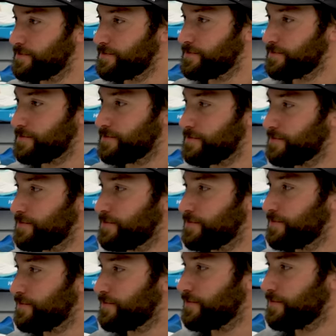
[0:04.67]

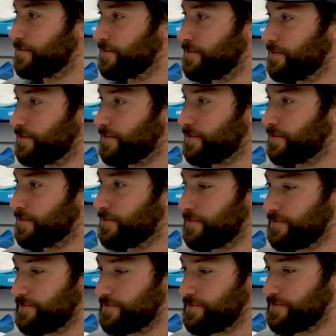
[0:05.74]

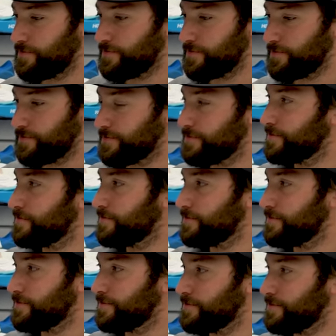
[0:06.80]

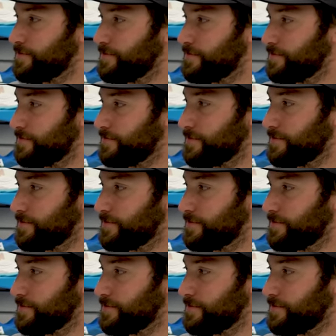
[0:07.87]
(not speaking)